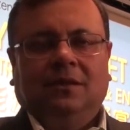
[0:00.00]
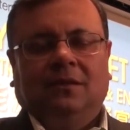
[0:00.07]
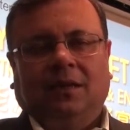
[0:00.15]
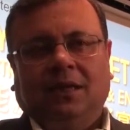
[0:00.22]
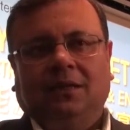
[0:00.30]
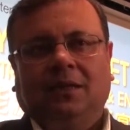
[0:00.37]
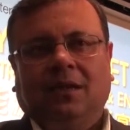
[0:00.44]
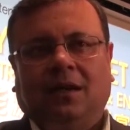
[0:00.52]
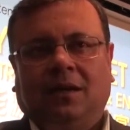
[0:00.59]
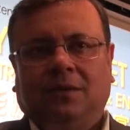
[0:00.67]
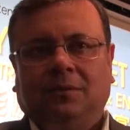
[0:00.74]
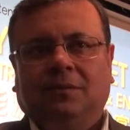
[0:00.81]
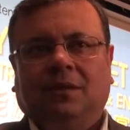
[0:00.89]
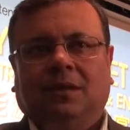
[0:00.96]
Right
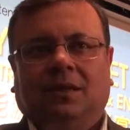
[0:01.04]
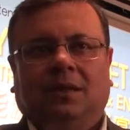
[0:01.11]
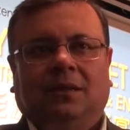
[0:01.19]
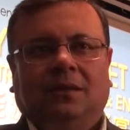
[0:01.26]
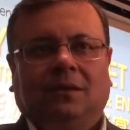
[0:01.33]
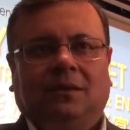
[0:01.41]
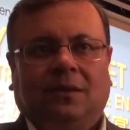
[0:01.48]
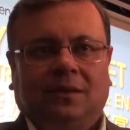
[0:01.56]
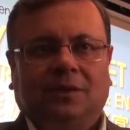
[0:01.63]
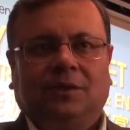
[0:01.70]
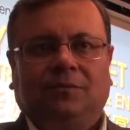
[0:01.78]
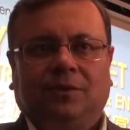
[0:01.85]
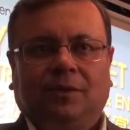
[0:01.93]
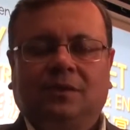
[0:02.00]
now, the cost
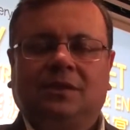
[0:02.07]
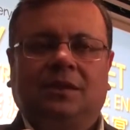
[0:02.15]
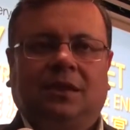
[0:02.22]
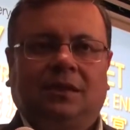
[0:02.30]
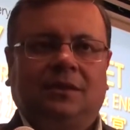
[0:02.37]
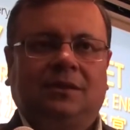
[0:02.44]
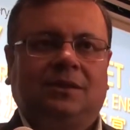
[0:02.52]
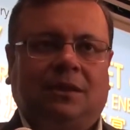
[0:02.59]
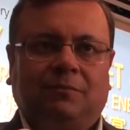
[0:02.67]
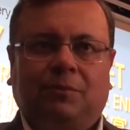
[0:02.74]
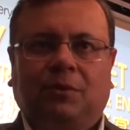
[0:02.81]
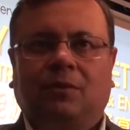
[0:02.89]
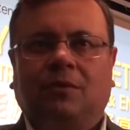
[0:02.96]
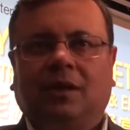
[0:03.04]
of fuel cells have
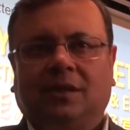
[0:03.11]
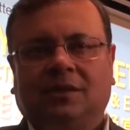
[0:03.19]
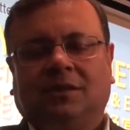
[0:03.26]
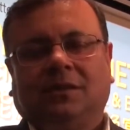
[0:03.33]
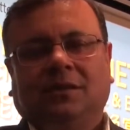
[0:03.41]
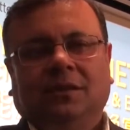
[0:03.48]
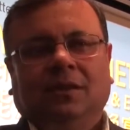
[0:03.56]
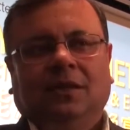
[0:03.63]
progressed